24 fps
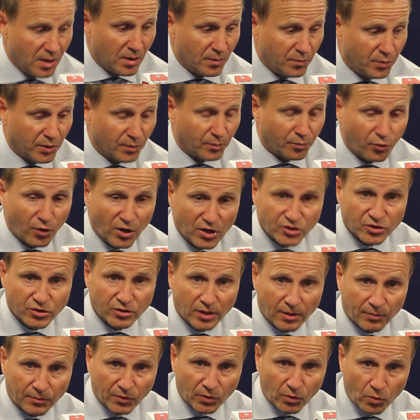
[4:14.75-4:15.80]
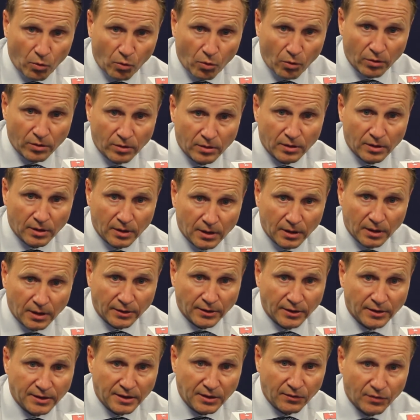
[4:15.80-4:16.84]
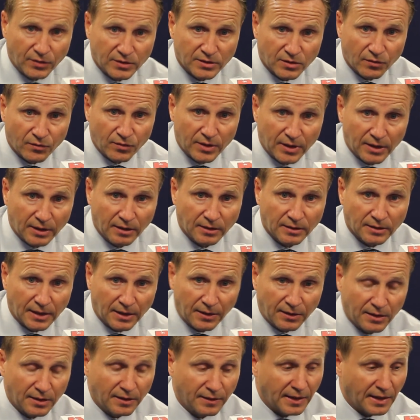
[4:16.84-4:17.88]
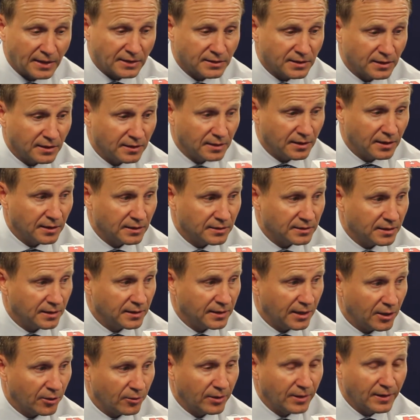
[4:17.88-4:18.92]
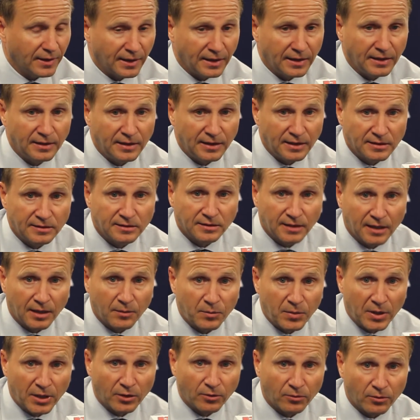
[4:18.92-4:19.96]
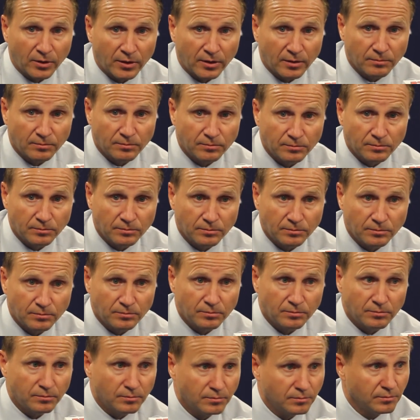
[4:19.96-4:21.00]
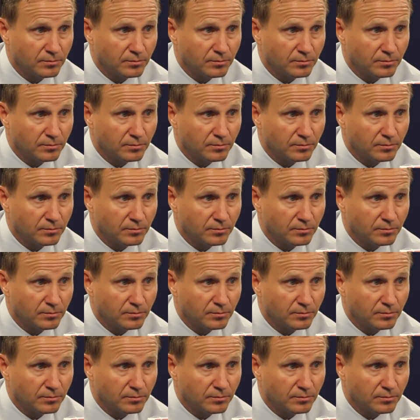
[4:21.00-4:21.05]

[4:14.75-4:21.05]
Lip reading: put pressure up the court on the defensive end, because I think that's an area that he needs to get better with.